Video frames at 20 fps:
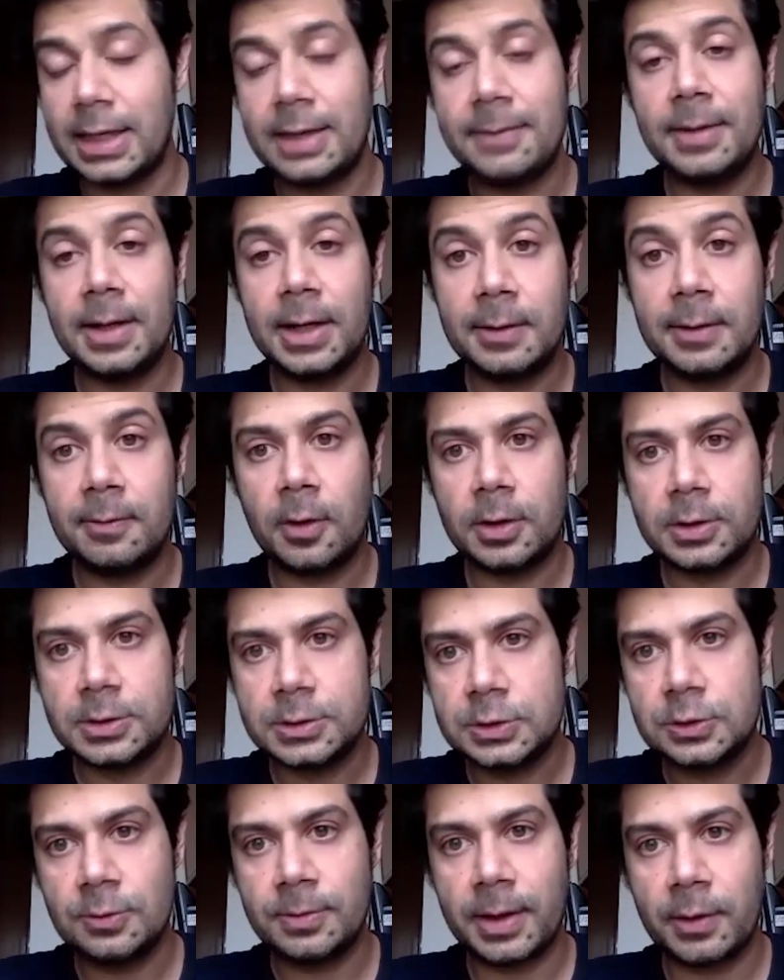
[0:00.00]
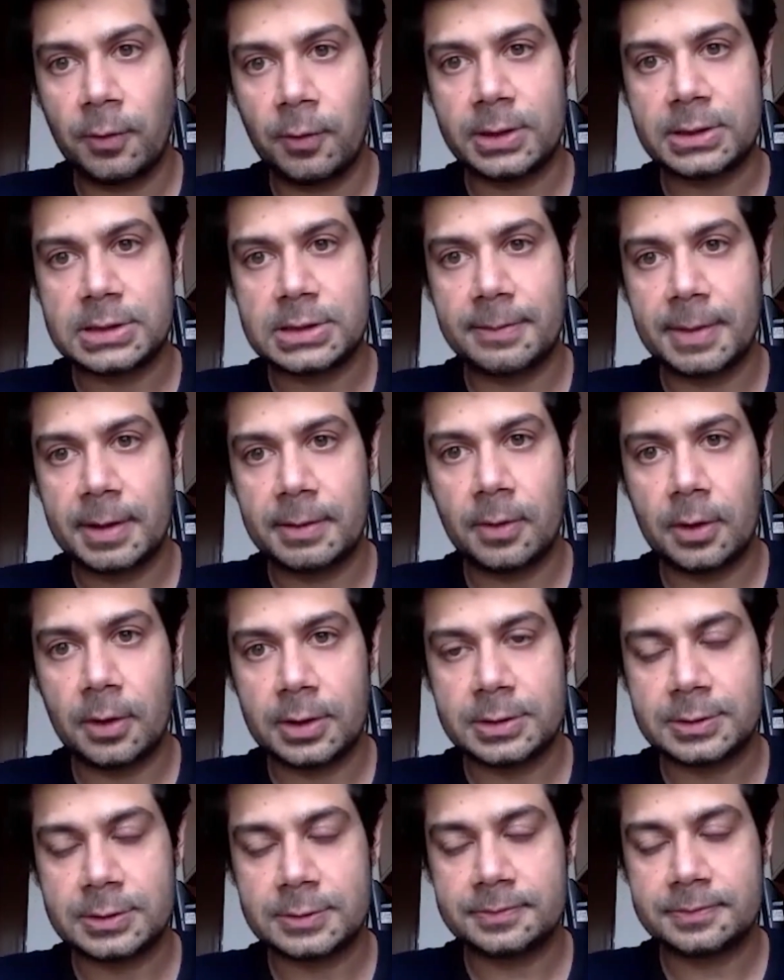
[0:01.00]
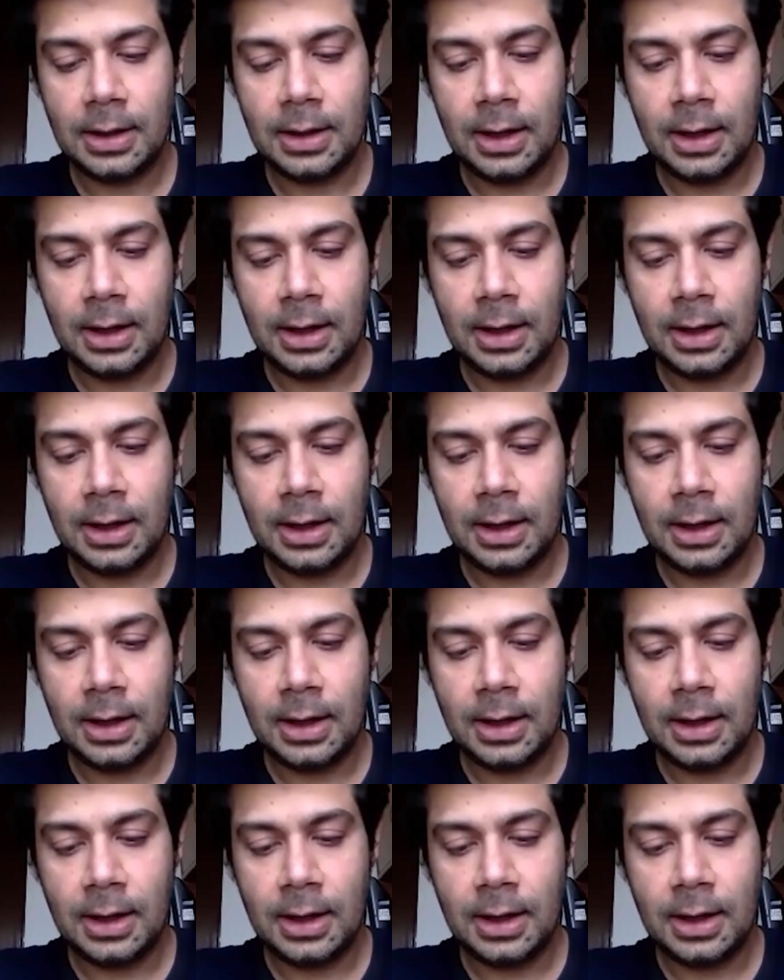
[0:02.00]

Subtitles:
email inbox to my WhatsApp inbox.